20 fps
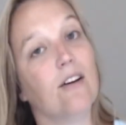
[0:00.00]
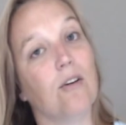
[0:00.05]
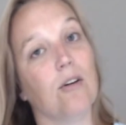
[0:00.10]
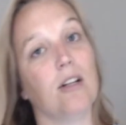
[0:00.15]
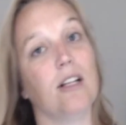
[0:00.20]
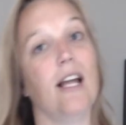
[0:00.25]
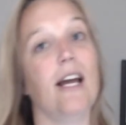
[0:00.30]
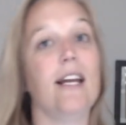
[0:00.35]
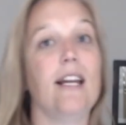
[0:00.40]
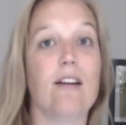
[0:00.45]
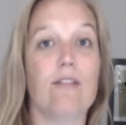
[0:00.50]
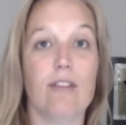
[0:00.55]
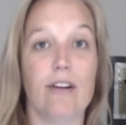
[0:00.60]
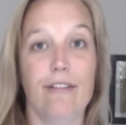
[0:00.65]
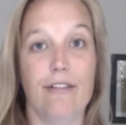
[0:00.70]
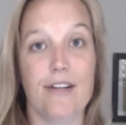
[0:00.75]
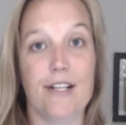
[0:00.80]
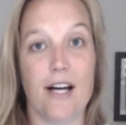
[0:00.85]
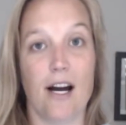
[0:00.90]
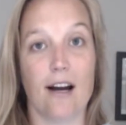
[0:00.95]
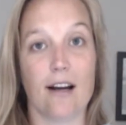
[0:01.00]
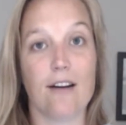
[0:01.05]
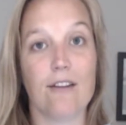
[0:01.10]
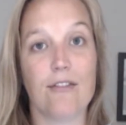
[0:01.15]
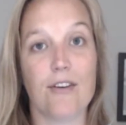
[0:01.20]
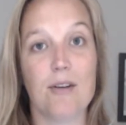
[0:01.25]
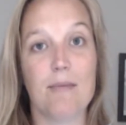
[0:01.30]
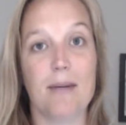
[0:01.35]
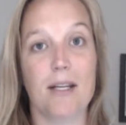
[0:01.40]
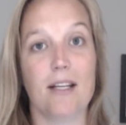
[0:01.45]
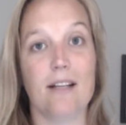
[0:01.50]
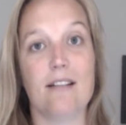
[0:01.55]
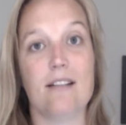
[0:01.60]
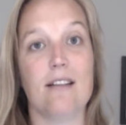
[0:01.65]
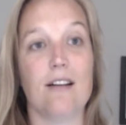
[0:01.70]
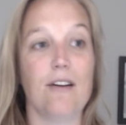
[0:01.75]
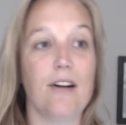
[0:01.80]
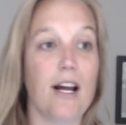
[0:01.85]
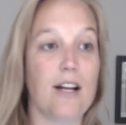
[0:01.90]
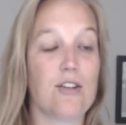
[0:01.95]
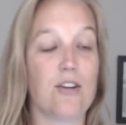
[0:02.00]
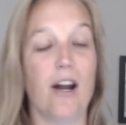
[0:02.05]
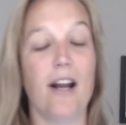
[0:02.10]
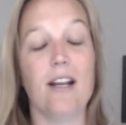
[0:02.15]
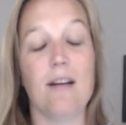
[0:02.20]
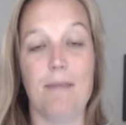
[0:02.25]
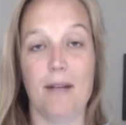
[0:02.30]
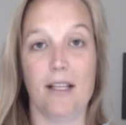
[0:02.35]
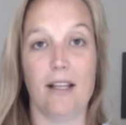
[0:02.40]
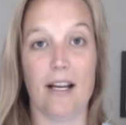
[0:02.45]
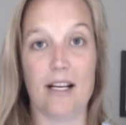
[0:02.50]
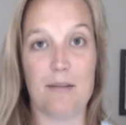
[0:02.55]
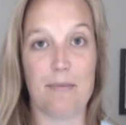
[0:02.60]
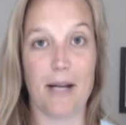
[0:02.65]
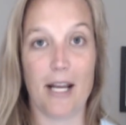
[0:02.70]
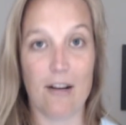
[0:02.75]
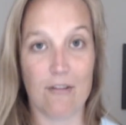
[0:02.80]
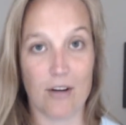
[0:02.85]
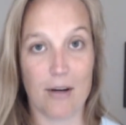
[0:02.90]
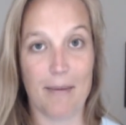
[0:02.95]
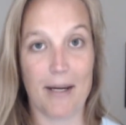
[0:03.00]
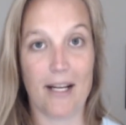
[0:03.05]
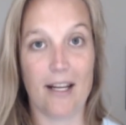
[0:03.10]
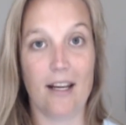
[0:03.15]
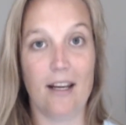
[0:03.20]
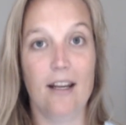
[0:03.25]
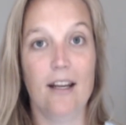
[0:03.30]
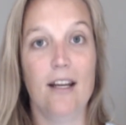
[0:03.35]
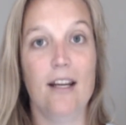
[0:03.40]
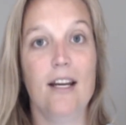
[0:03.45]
or like every photographer because they're not trying to be liked by everybody.